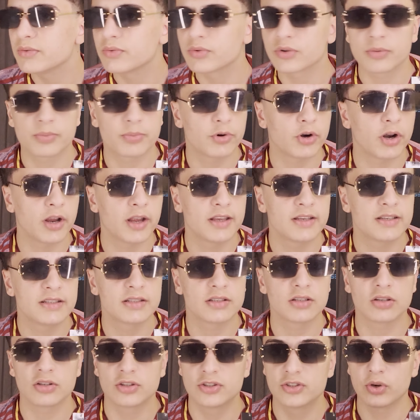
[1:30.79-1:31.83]
for the
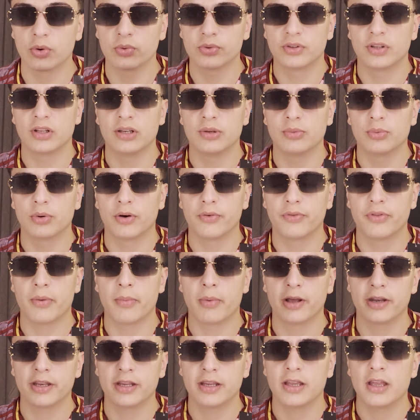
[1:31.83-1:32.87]
price, totally worth the
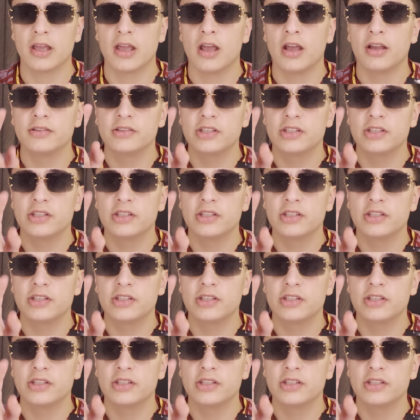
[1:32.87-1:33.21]
money.